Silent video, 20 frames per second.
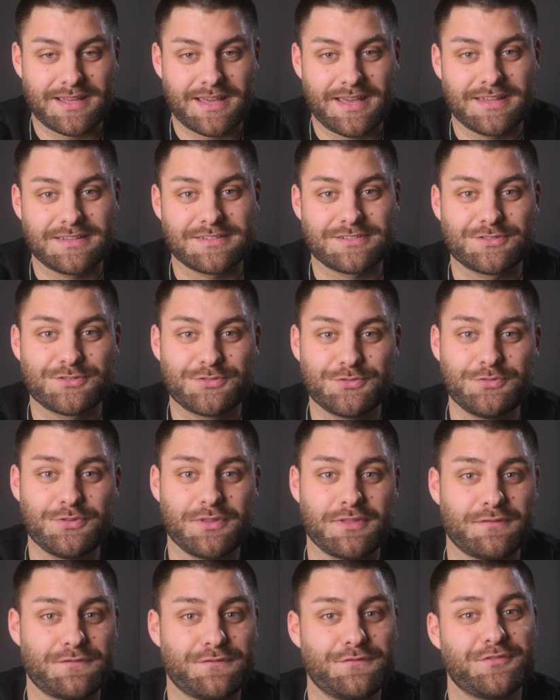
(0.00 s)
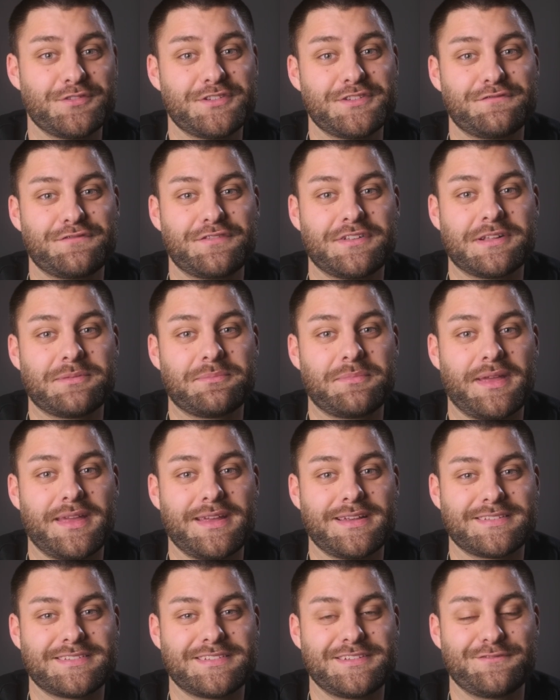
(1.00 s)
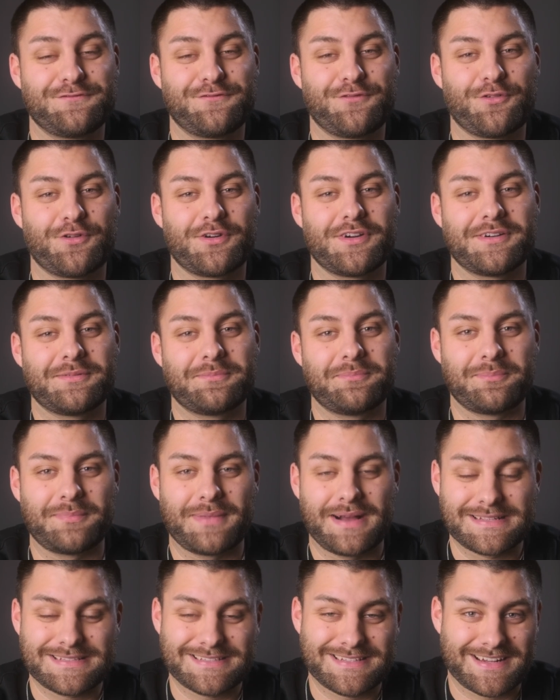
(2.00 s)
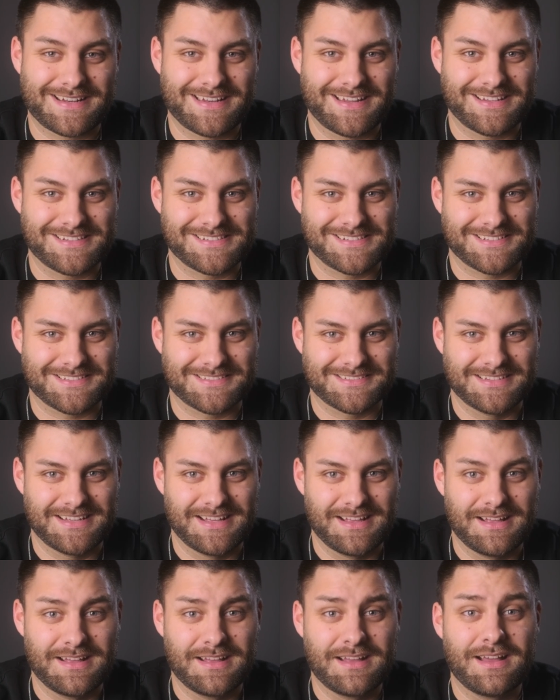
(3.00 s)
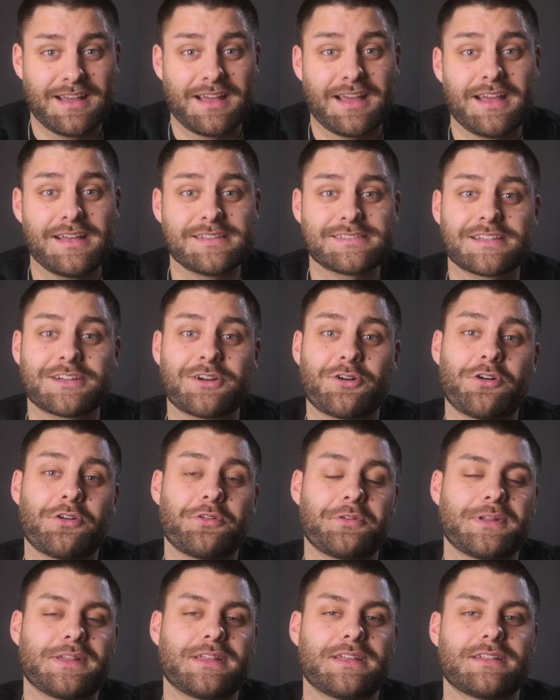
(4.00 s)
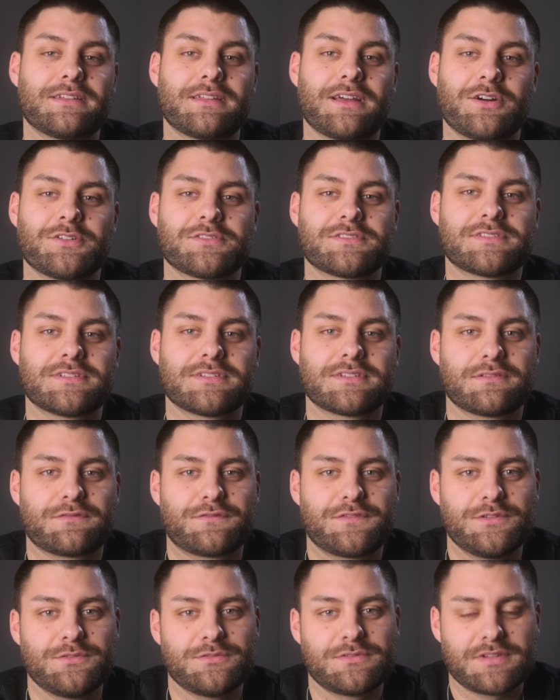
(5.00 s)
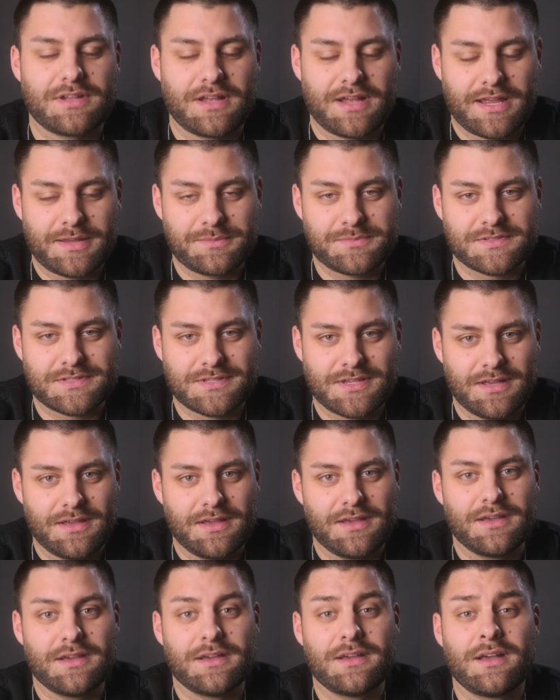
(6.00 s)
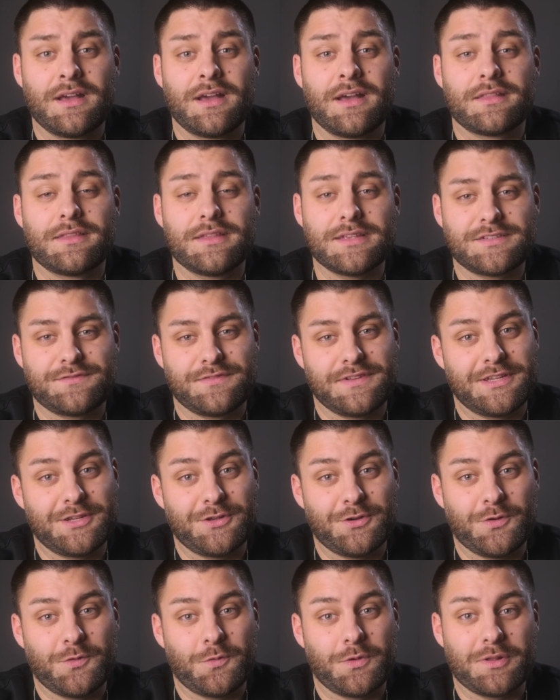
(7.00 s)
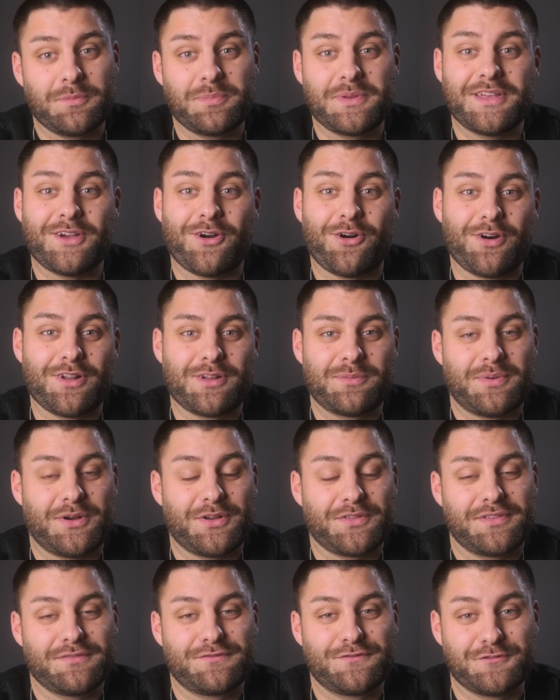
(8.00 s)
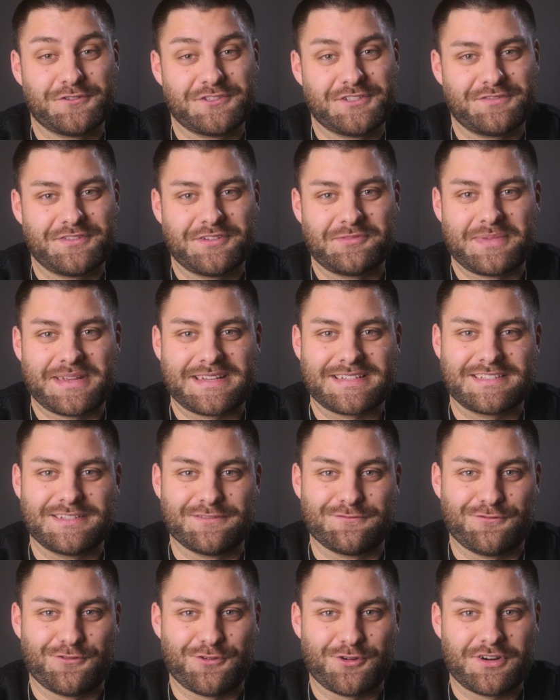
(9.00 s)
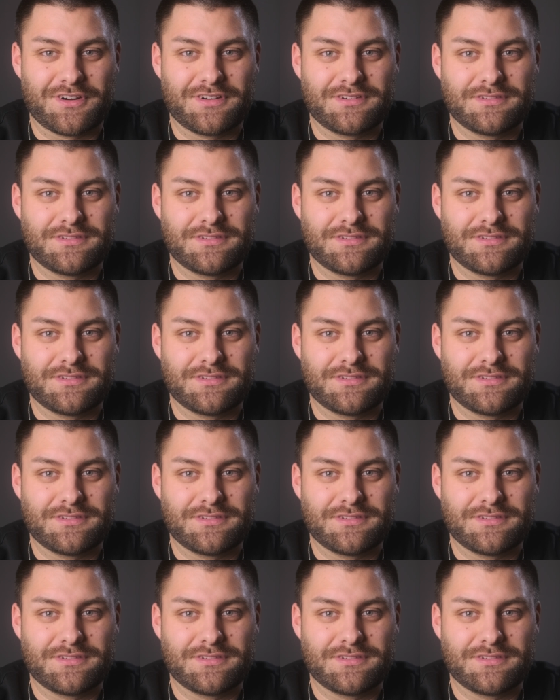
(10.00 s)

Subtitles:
and to the Fujifilm XT4 Masterclass. As I already announced it a few times, this video will be all about the Fujifilm XT4.